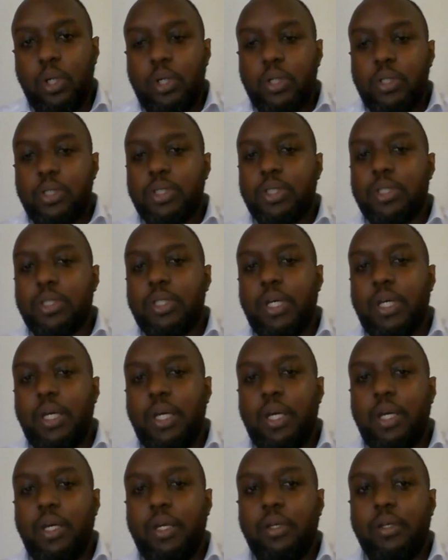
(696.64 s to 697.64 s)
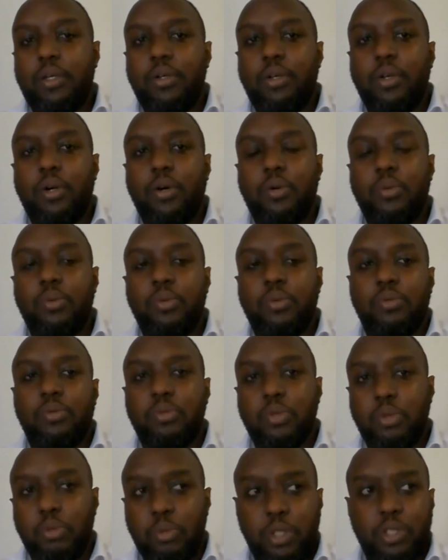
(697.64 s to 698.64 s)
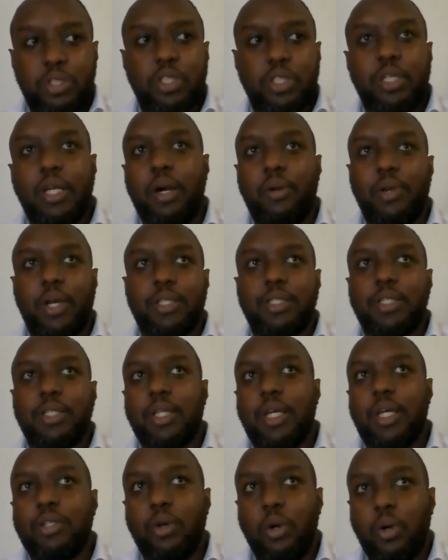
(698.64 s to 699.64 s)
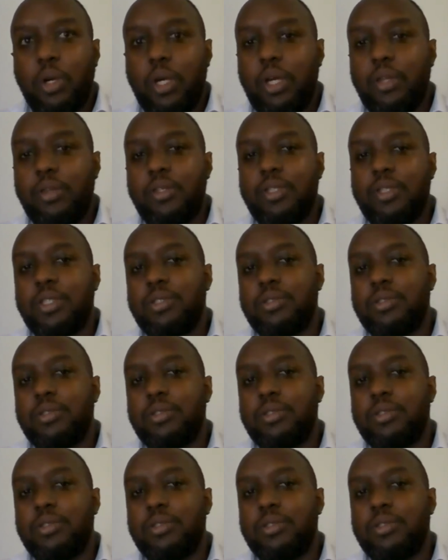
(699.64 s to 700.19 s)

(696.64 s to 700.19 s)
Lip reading: Say, we'll sit down and say that, okay,